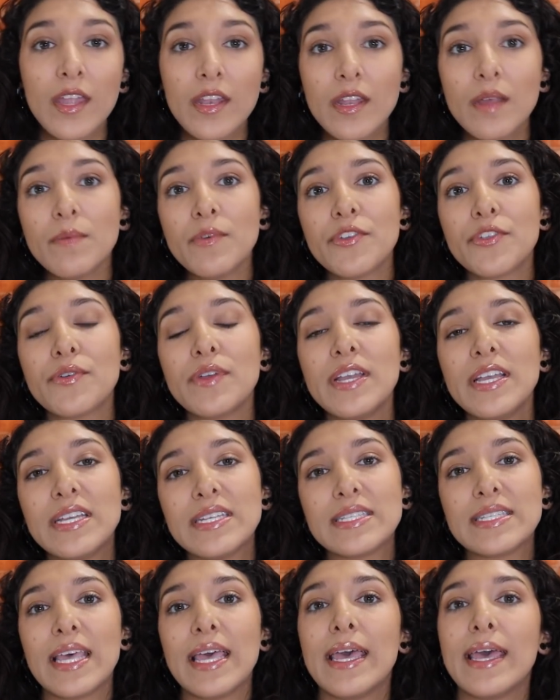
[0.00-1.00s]
Number three
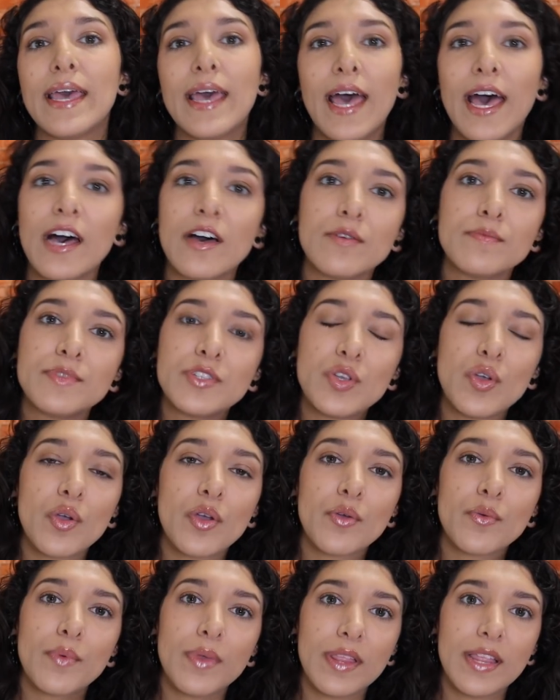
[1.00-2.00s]
is that it helps
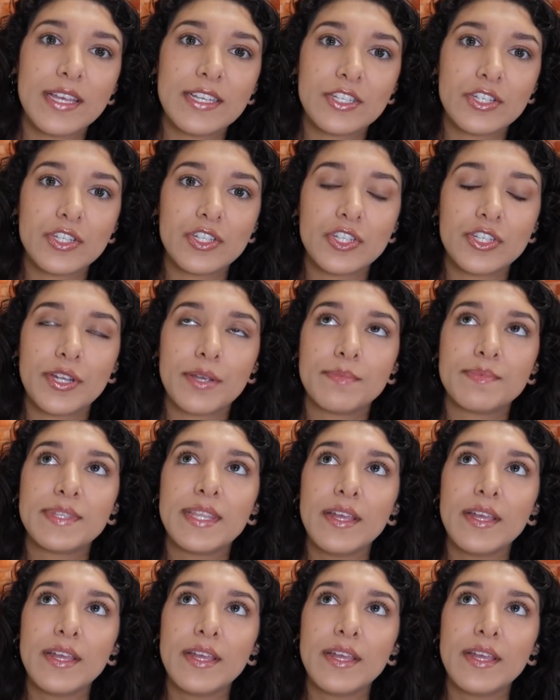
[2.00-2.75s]
your relationships.